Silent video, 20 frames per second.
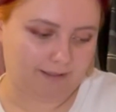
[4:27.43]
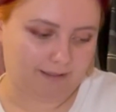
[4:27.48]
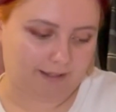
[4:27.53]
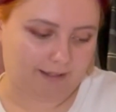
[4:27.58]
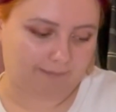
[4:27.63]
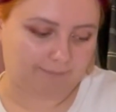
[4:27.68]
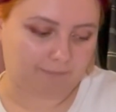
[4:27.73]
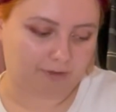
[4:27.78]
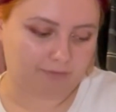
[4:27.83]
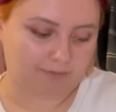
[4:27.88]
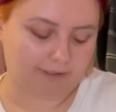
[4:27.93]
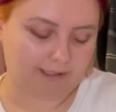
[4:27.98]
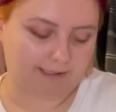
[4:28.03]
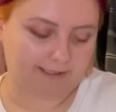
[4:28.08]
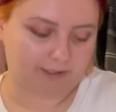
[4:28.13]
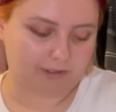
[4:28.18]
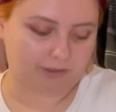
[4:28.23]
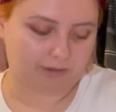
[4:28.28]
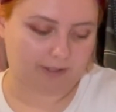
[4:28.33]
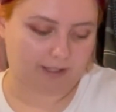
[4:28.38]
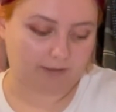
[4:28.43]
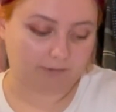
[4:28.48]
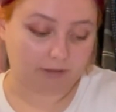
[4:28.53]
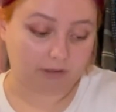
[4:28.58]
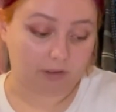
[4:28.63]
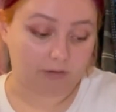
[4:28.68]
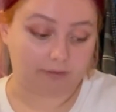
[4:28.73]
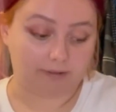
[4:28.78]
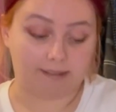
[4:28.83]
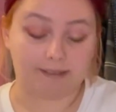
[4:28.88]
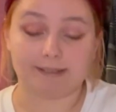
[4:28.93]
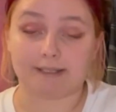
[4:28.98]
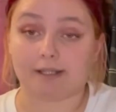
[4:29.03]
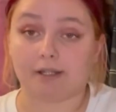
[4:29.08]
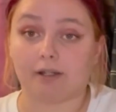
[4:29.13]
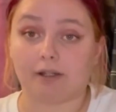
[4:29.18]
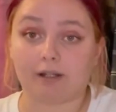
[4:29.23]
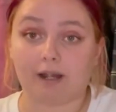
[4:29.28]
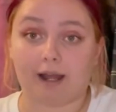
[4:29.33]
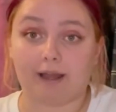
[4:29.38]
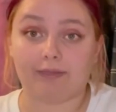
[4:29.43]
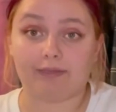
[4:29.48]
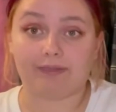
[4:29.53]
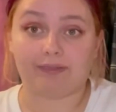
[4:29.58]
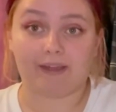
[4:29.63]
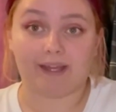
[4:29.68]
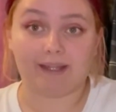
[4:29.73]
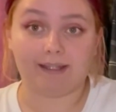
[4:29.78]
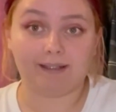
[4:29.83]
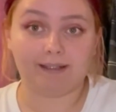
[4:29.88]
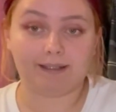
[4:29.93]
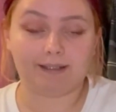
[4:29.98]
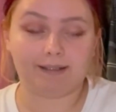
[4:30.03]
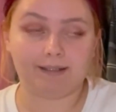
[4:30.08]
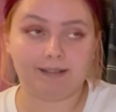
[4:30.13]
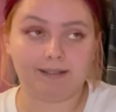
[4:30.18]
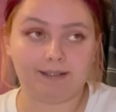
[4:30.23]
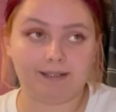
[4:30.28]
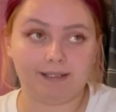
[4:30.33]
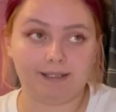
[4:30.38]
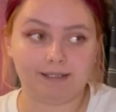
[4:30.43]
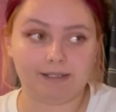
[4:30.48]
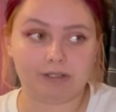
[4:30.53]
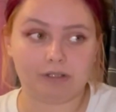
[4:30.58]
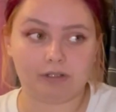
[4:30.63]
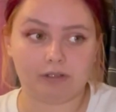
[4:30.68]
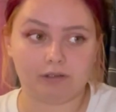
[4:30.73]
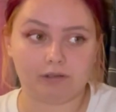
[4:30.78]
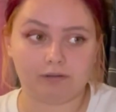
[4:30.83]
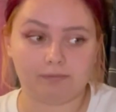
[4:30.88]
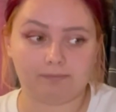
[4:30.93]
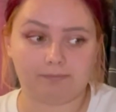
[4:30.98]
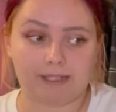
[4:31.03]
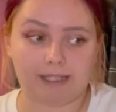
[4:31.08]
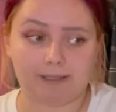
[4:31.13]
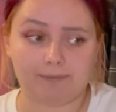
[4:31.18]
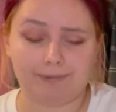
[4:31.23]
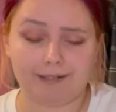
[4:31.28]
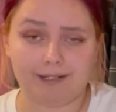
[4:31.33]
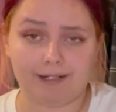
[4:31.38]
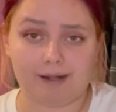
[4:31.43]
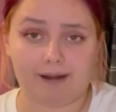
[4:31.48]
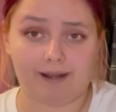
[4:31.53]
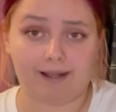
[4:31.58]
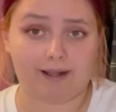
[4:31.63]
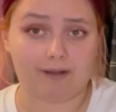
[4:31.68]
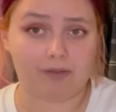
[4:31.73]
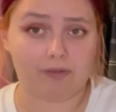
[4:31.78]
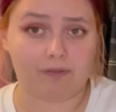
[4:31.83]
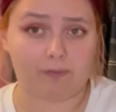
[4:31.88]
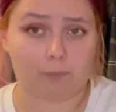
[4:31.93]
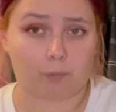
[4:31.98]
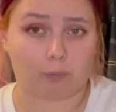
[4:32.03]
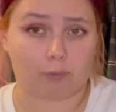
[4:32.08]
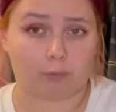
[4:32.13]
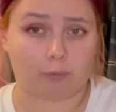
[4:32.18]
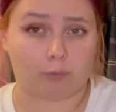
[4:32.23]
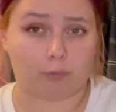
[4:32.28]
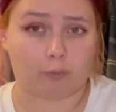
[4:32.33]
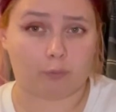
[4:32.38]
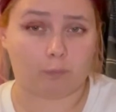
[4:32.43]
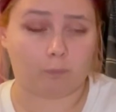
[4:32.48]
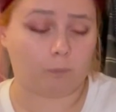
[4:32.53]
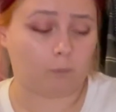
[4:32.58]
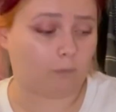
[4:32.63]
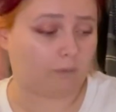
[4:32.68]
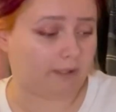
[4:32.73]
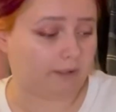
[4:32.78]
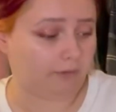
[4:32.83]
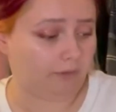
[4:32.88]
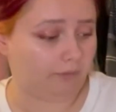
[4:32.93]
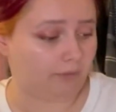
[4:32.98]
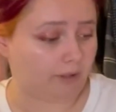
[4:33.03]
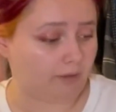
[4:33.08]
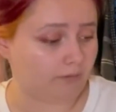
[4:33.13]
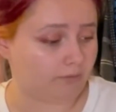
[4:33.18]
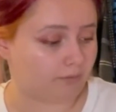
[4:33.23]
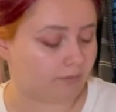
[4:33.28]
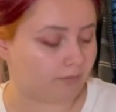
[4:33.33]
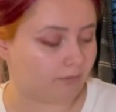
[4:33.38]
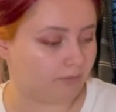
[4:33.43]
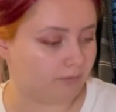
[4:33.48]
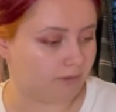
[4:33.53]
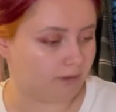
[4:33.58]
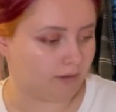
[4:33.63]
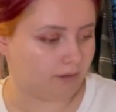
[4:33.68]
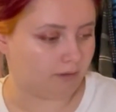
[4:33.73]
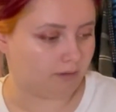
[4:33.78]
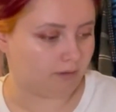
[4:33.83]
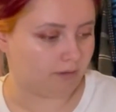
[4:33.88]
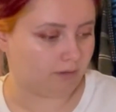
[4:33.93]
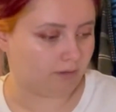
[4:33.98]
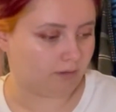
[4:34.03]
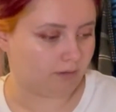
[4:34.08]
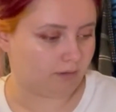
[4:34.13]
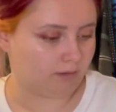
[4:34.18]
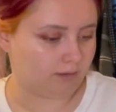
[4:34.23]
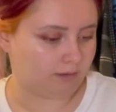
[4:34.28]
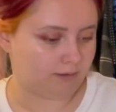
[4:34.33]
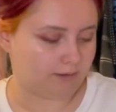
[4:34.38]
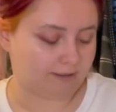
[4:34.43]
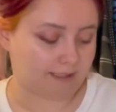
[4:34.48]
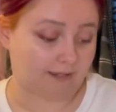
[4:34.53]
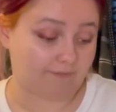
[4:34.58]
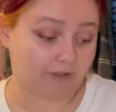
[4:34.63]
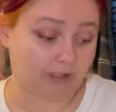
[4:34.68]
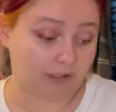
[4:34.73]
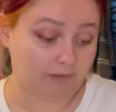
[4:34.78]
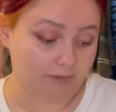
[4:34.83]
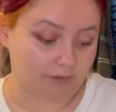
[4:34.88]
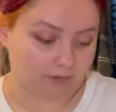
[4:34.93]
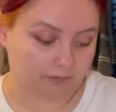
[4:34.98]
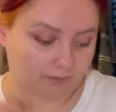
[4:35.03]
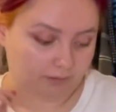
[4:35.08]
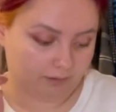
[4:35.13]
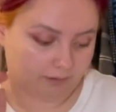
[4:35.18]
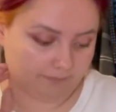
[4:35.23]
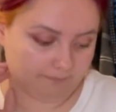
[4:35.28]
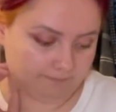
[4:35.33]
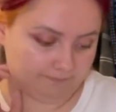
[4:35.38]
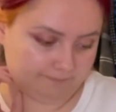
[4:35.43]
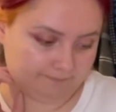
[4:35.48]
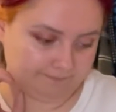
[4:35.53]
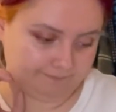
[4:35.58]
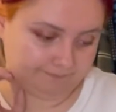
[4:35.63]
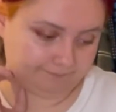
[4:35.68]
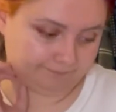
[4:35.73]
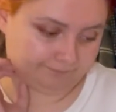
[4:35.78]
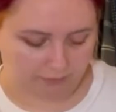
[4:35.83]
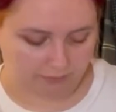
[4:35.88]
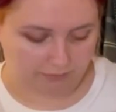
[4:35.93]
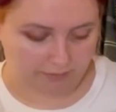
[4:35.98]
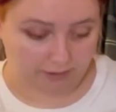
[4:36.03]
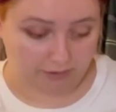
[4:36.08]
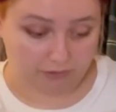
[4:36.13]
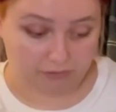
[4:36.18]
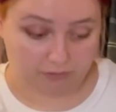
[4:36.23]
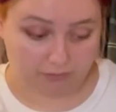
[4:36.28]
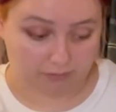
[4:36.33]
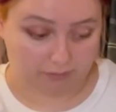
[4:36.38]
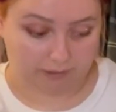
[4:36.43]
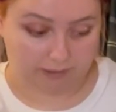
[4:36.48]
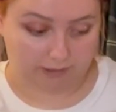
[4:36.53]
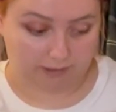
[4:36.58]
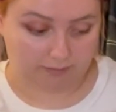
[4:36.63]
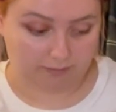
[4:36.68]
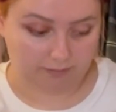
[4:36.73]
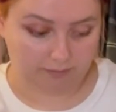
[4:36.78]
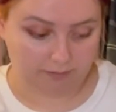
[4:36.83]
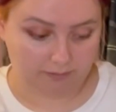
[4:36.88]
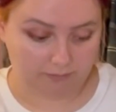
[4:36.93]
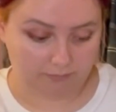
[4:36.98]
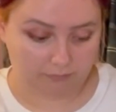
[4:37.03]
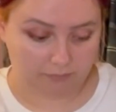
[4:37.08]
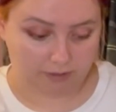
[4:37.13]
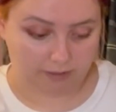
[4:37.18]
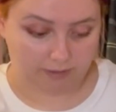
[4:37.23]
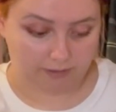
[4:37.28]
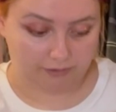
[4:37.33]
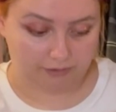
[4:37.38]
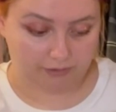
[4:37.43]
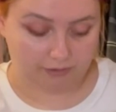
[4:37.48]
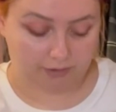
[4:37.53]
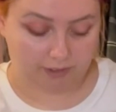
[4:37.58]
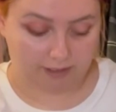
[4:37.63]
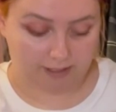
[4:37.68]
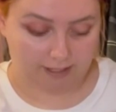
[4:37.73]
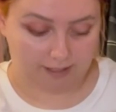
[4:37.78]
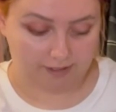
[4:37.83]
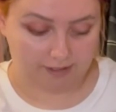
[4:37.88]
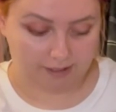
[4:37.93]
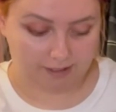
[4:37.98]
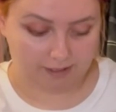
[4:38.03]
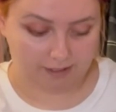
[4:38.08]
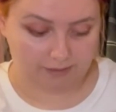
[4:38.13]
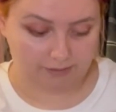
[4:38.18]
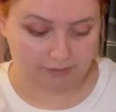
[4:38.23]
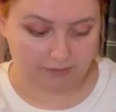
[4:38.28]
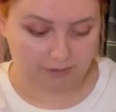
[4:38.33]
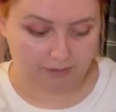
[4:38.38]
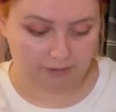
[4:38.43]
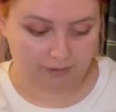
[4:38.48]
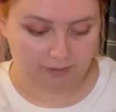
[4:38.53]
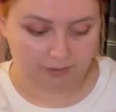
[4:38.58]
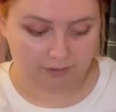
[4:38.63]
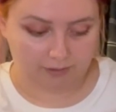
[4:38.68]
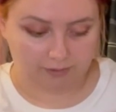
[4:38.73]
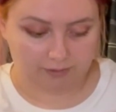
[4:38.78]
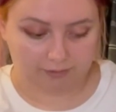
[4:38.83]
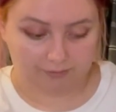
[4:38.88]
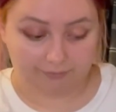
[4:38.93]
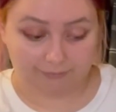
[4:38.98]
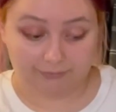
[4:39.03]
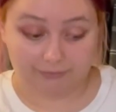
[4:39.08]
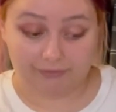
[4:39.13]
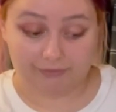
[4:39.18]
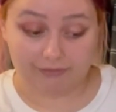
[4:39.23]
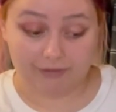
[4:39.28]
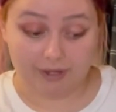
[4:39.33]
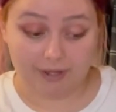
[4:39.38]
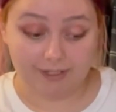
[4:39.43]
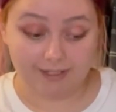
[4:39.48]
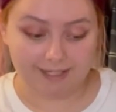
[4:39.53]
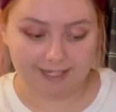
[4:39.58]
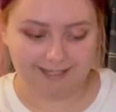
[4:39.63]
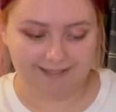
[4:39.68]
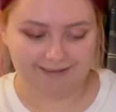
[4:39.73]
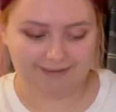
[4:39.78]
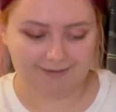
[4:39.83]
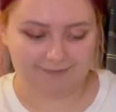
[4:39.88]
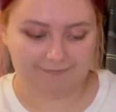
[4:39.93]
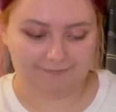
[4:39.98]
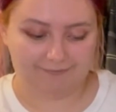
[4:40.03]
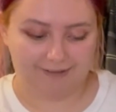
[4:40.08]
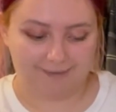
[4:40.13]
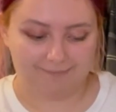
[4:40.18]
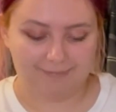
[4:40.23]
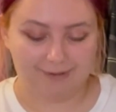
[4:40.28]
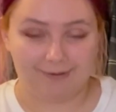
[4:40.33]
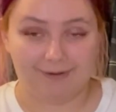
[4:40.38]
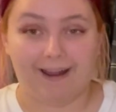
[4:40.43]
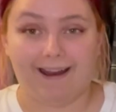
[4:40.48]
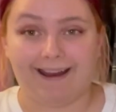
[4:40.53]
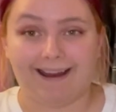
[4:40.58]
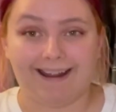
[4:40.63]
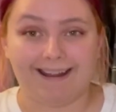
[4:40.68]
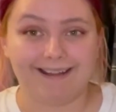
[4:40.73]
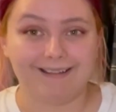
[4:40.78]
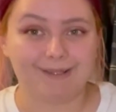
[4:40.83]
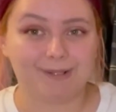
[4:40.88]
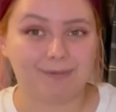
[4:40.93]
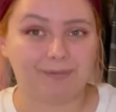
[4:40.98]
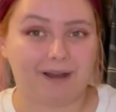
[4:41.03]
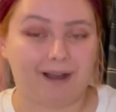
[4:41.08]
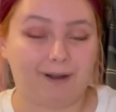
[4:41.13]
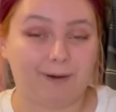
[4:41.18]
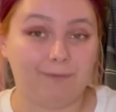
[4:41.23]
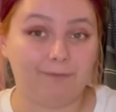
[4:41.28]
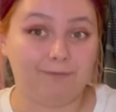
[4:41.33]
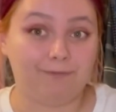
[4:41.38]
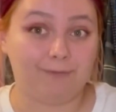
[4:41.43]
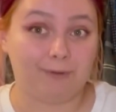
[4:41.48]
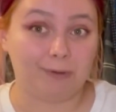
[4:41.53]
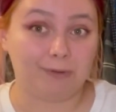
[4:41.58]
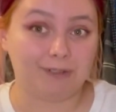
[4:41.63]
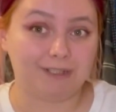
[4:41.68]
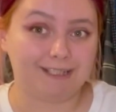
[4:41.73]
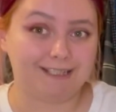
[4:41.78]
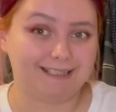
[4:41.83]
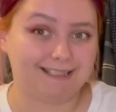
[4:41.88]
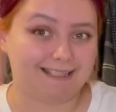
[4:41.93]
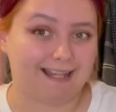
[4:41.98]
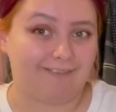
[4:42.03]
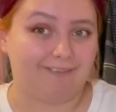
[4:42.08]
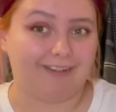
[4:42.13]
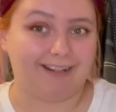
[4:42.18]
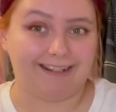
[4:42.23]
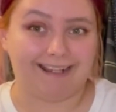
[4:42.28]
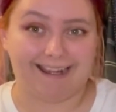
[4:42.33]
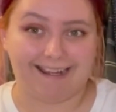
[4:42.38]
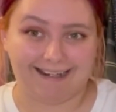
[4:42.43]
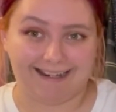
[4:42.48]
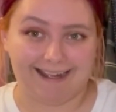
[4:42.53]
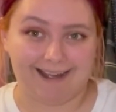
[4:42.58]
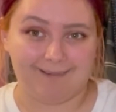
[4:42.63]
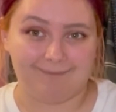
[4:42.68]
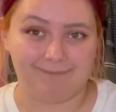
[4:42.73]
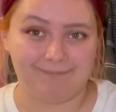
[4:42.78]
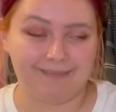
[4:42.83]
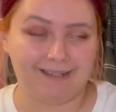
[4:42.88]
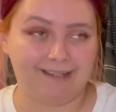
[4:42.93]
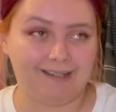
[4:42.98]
I'm not really sure how long this took. I think it took maybe like, I don't know. Let's have a look. But this drawing was created on the 13th of February at 12:47 a.m.